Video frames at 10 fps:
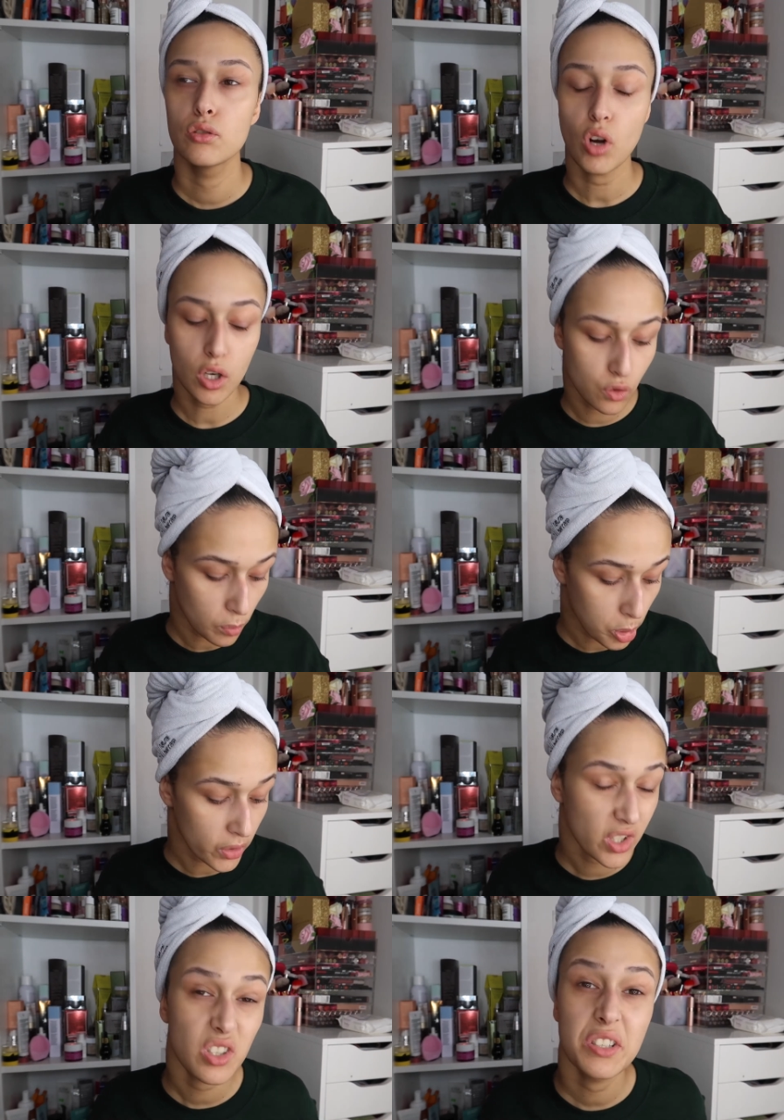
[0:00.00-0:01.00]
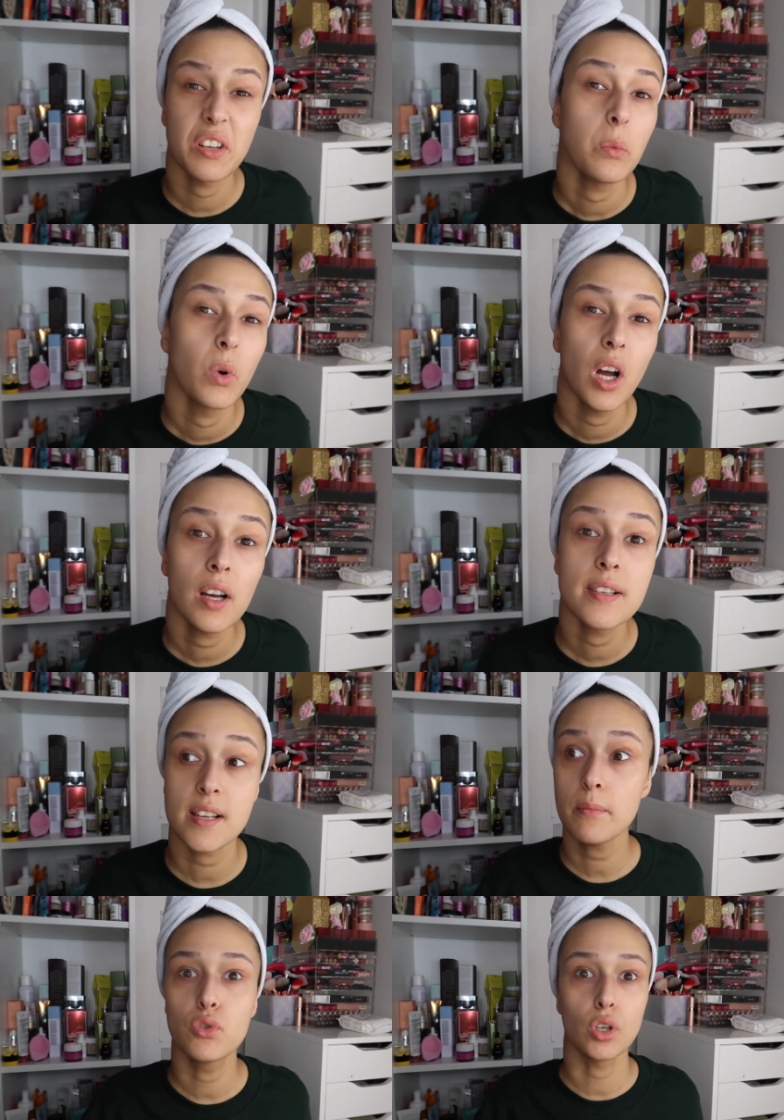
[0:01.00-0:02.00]
drugstore products just don't work
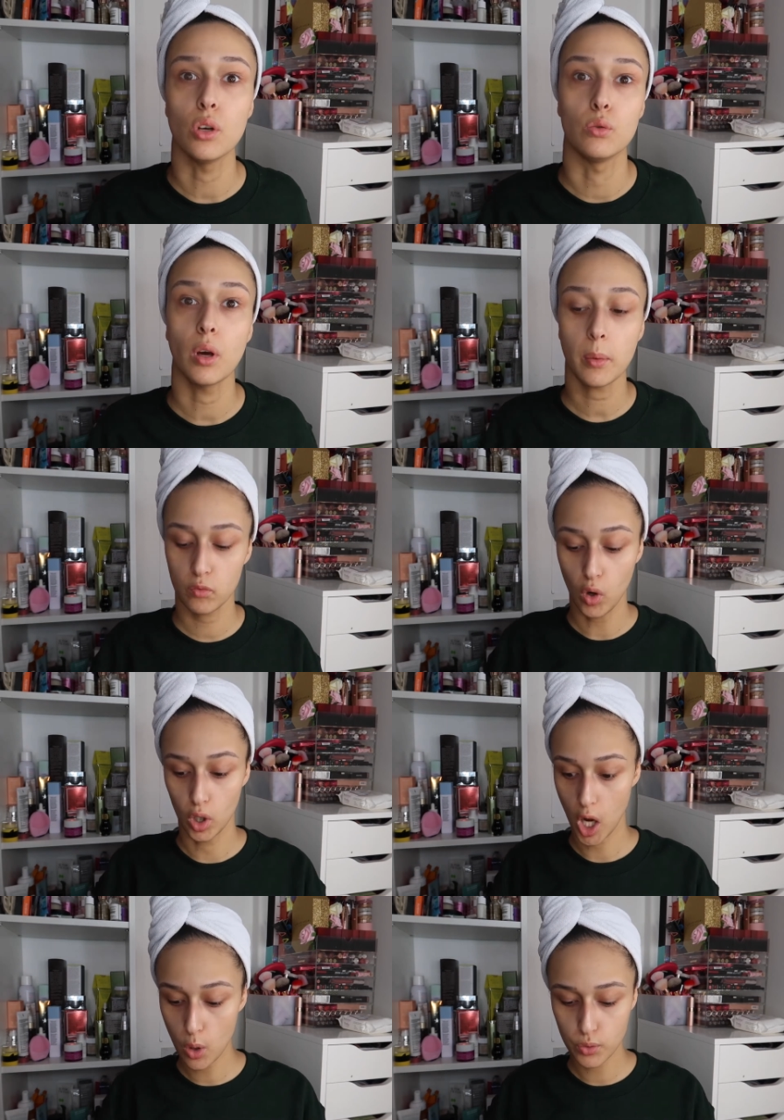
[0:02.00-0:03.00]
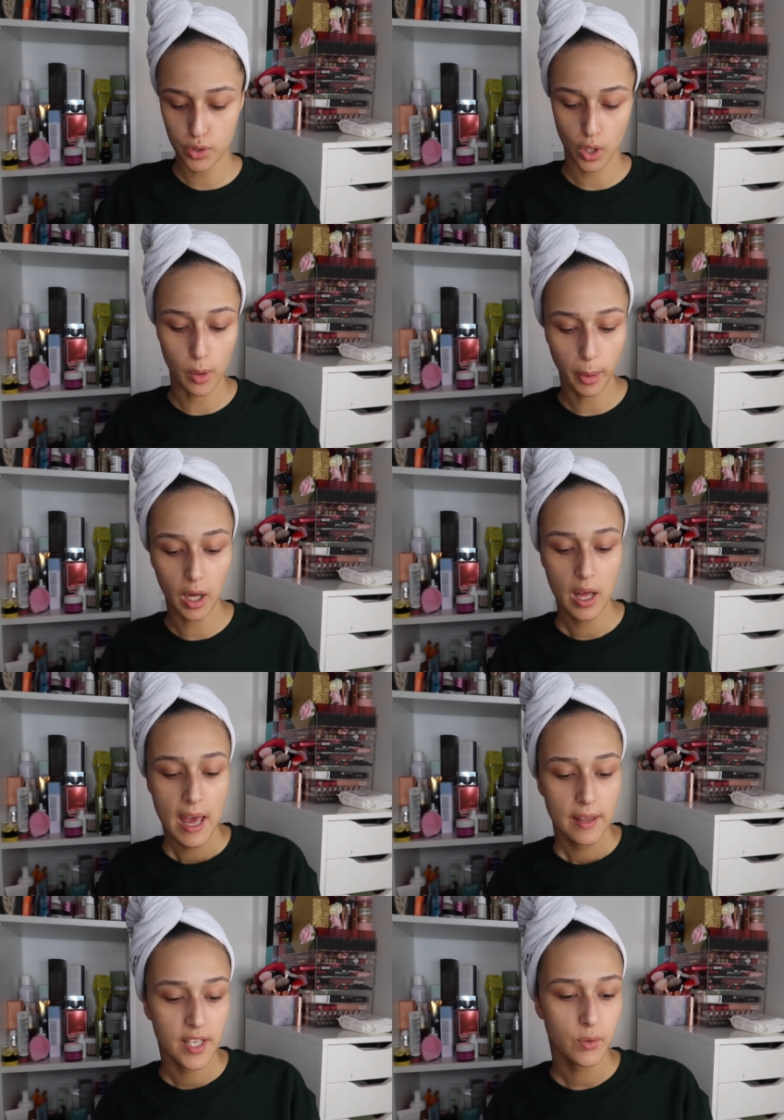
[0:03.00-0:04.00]
some do don't wrong loads do but
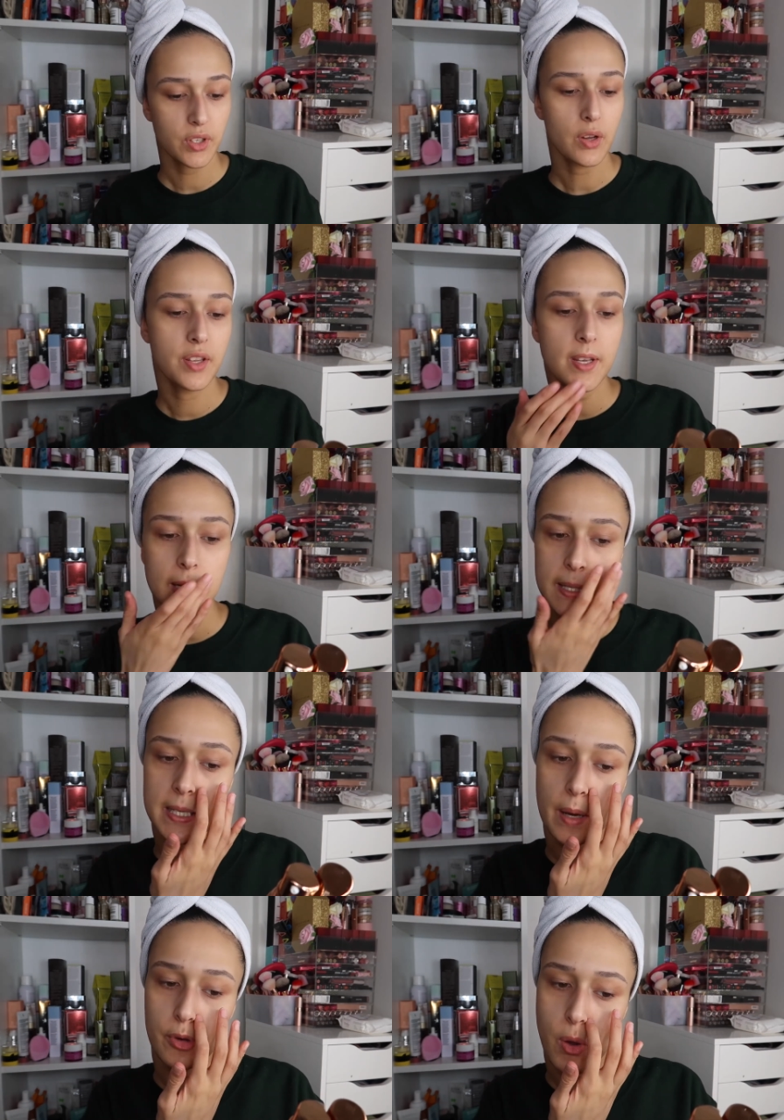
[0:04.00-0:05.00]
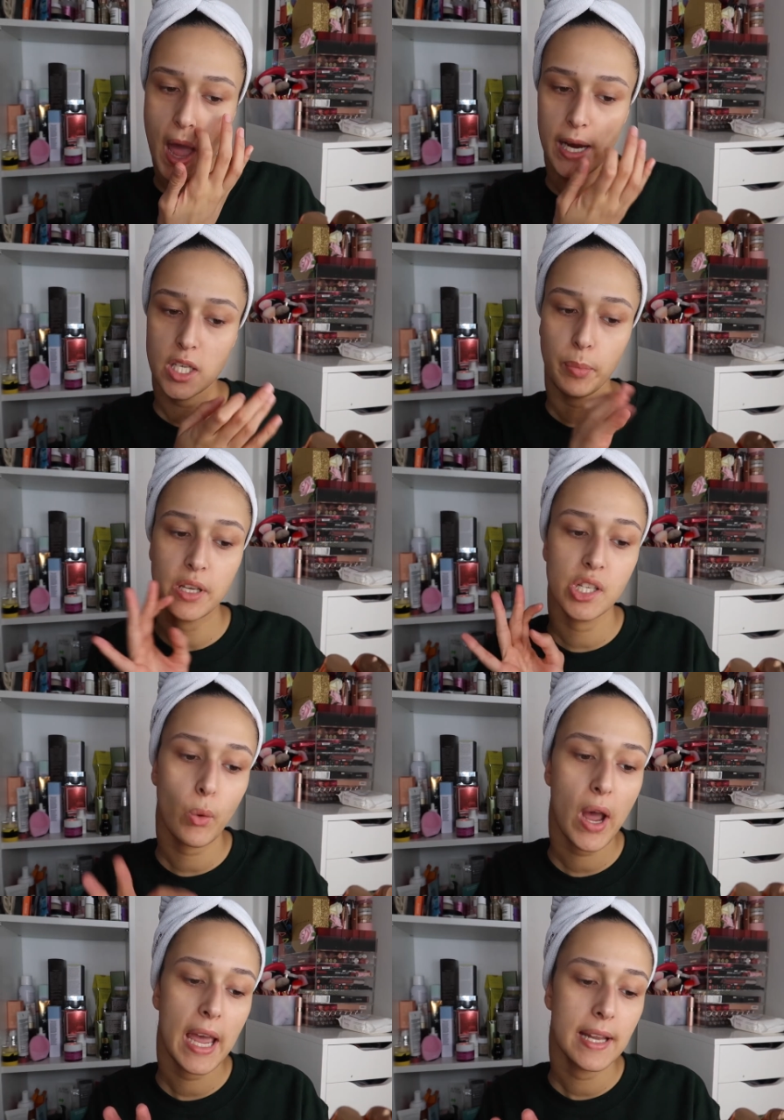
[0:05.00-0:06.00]
these ones don't so this is the WHB
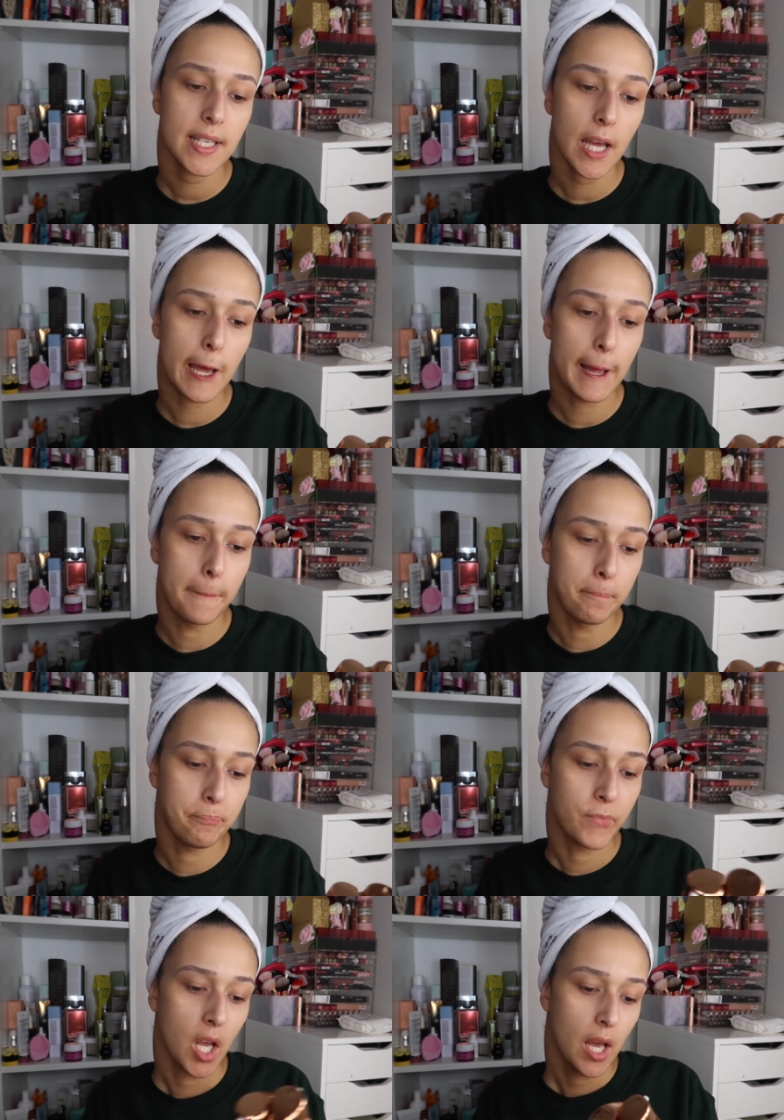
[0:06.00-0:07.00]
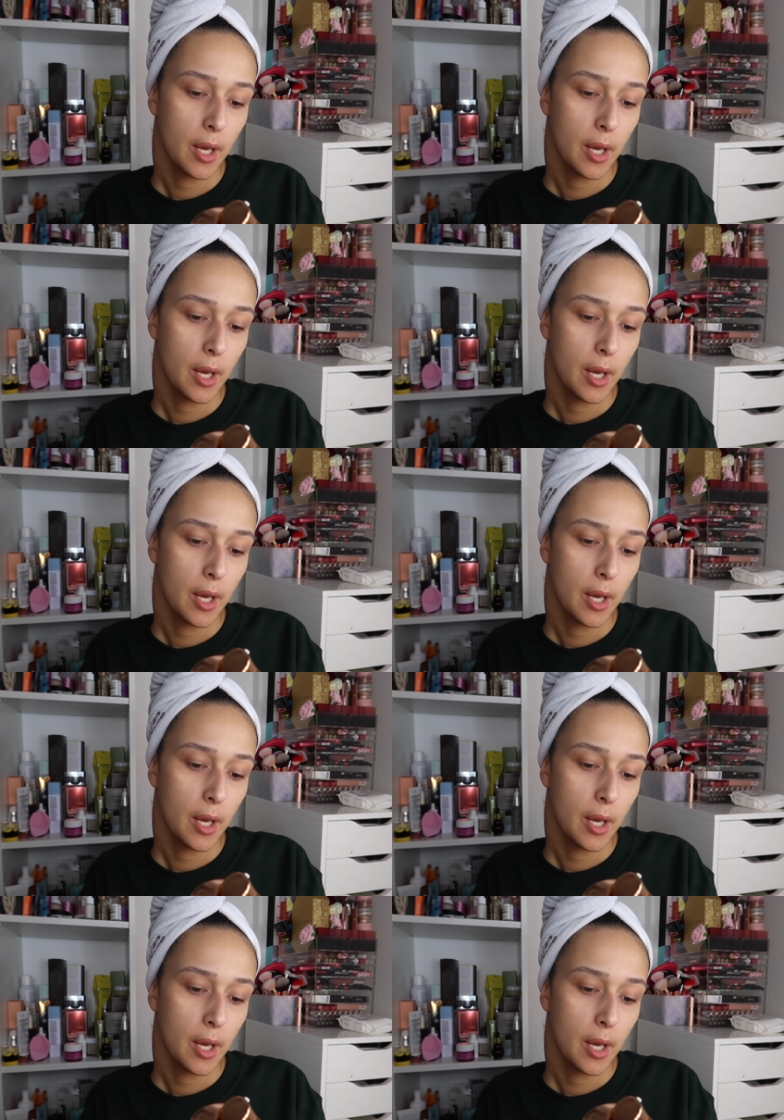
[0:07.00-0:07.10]
squared um